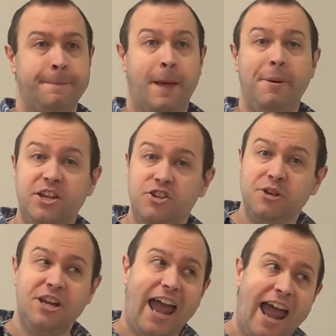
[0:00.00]
I bet you do
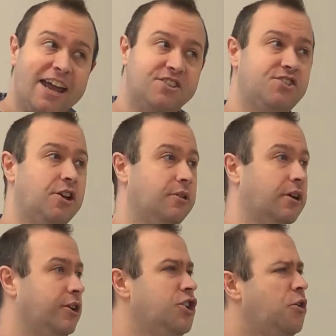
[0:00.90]
in your heads, don't
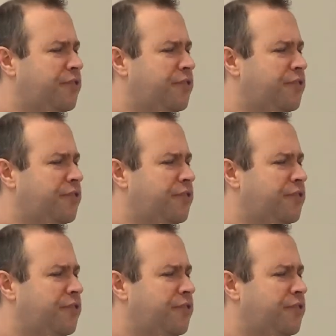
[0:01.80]
you? You know